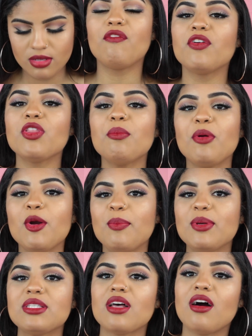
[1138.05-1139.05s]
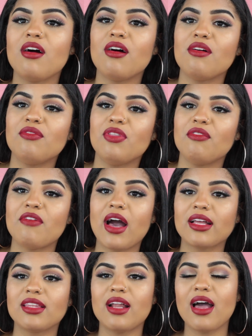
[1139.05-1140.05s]
for the purpose of the
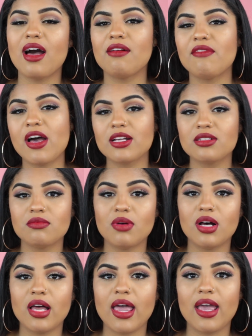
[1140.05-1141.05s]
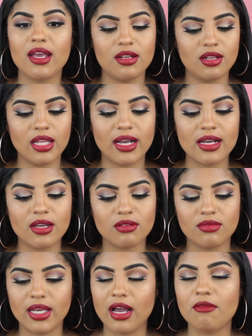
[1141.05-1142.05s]
fact that I have eczema, and like
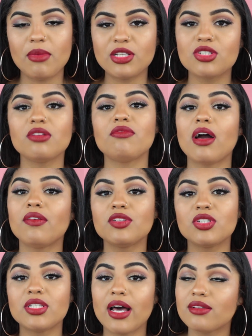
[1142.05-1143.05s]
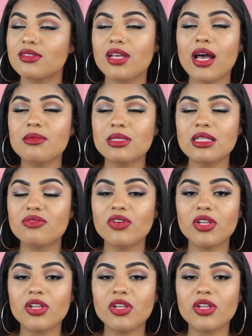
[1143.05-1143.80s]
I mentioned 500,000 times in this